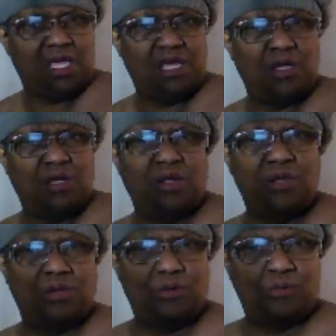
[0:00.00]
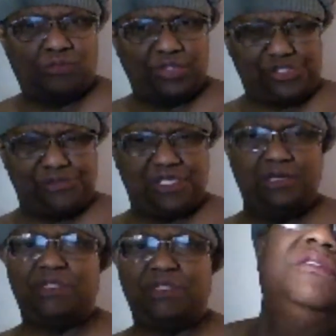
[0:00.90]
Would you give him a
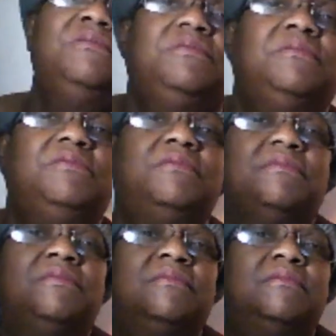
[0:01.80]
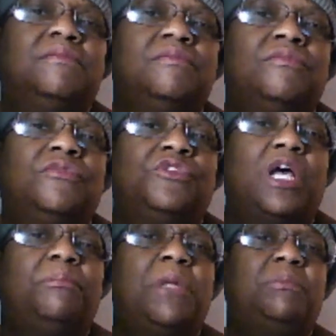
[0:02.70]
cigarette?
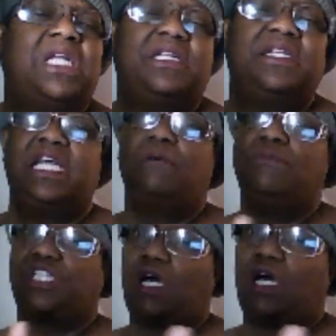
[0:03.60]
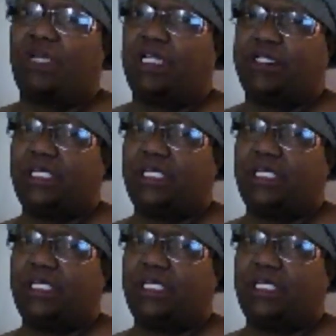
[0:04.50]
Now remember, now the damage already